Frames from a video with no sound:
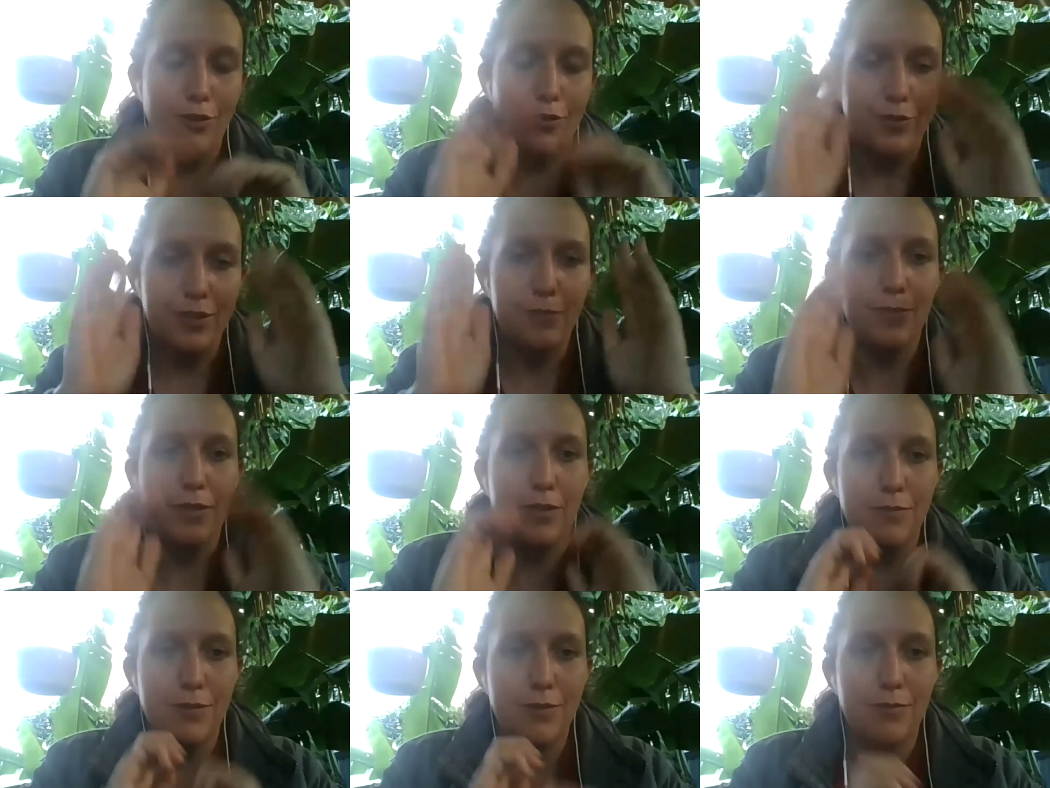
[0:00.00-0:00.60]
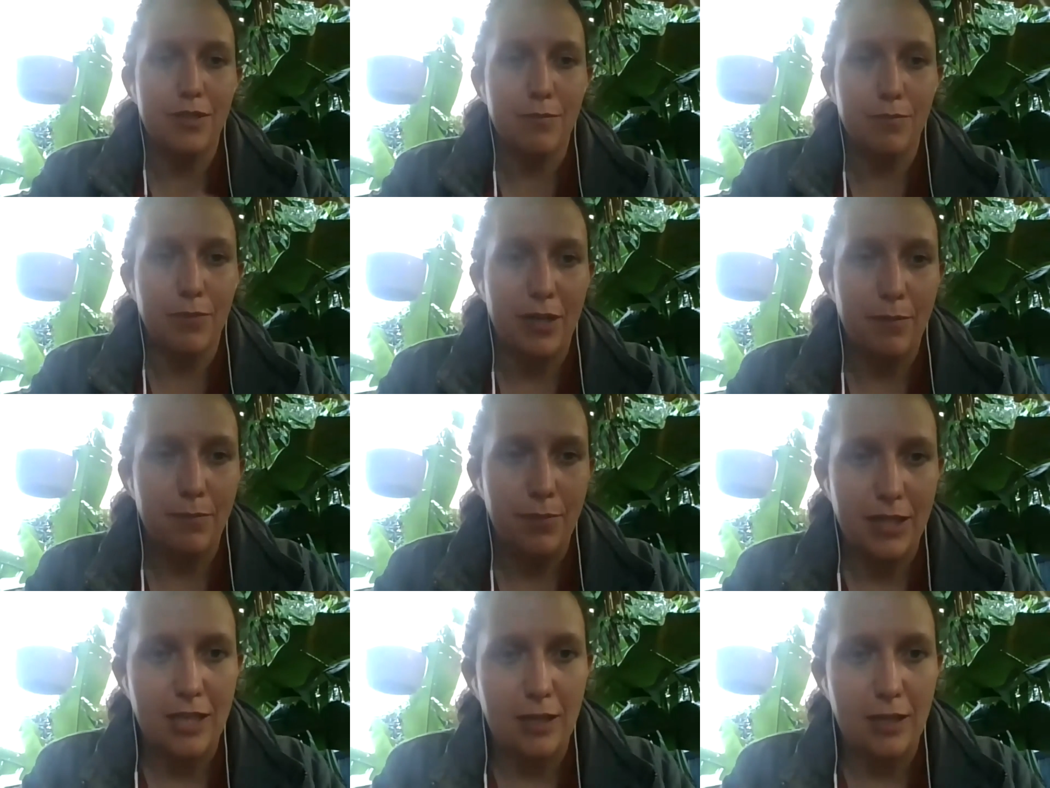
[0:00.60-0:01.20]
of it, but it was written by
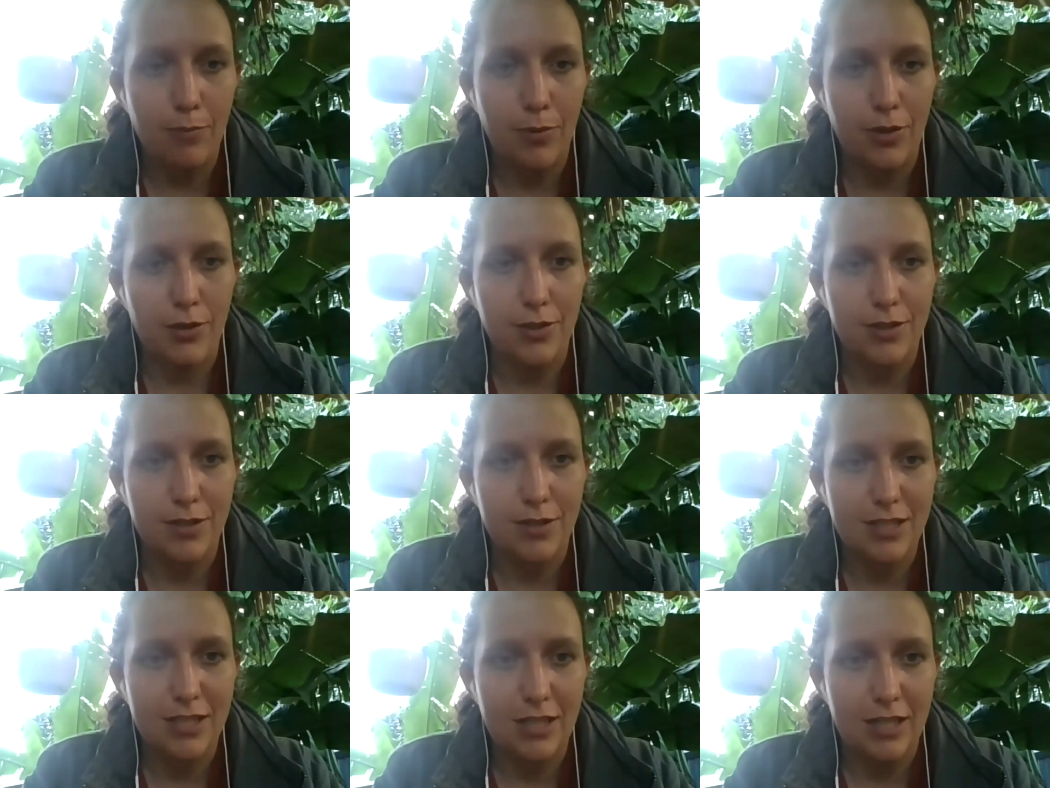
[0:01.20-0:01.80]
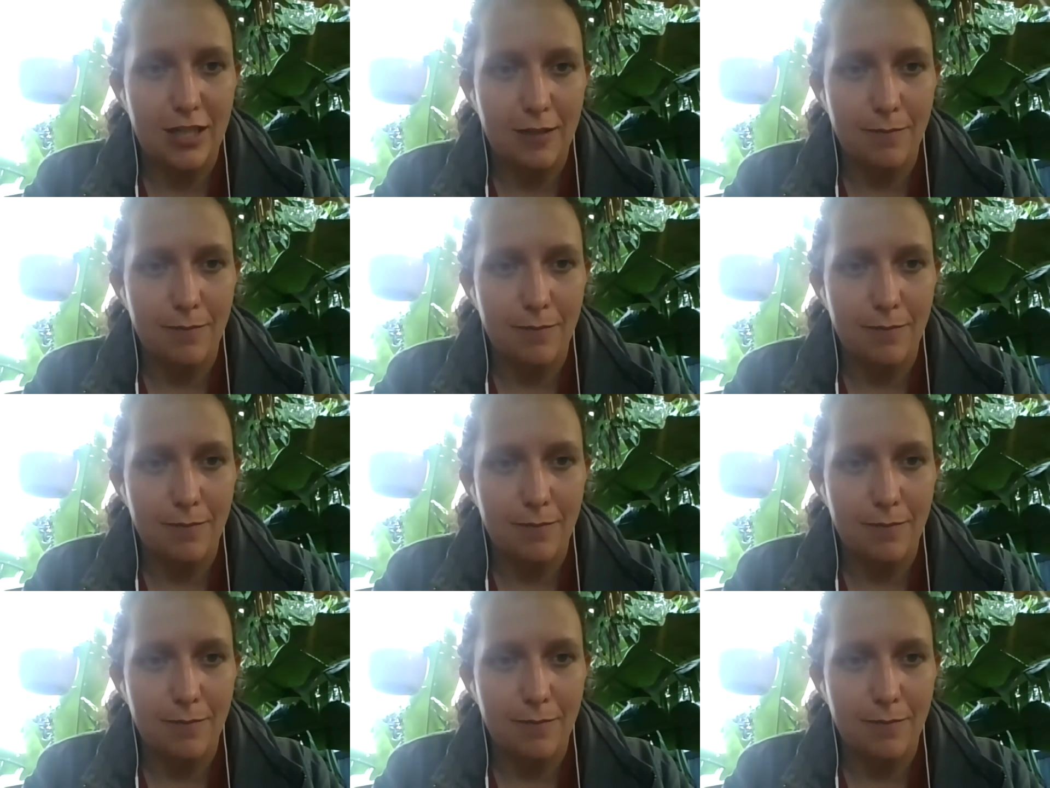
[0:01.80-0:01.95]
Becky Bond,